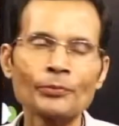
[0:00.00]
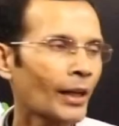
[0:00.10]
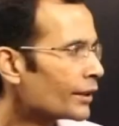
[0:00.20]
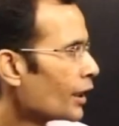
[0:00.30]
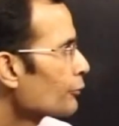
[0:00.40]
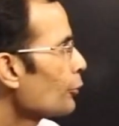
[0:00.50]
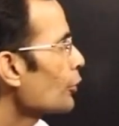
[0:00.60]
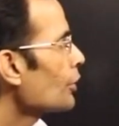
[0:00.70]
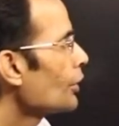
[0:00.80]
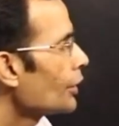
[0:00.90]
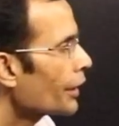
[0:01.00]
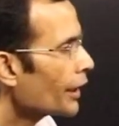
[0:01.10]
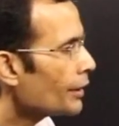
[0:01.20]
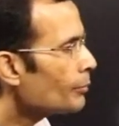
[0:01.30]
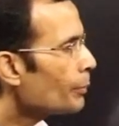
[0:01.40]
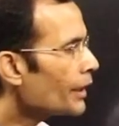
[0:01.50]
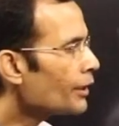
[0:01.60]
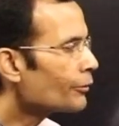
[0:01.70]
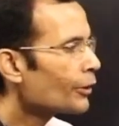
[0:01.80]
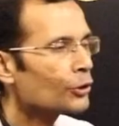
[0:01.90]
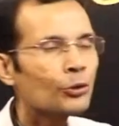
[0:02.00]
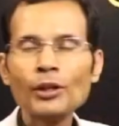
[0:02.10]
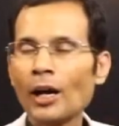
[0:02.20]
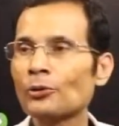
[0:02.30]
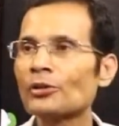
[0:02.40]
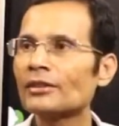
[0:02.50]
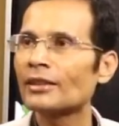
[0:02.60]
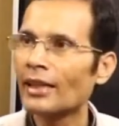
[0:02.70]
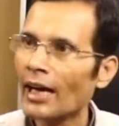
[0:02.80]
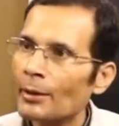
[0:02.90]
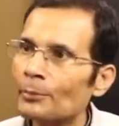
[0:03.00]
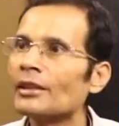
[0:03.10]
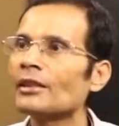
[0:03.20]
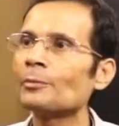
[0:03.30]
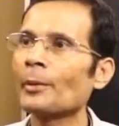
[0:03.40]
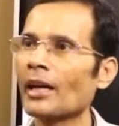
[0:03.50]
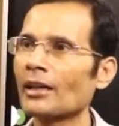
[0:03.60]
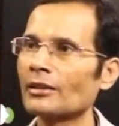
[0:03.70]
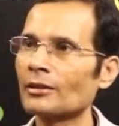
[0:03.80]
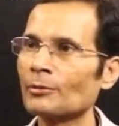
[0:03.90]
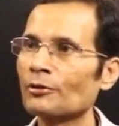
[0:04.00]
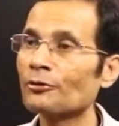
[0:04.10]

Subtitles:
And therefore, in brief, you will have to describe these mechanisms.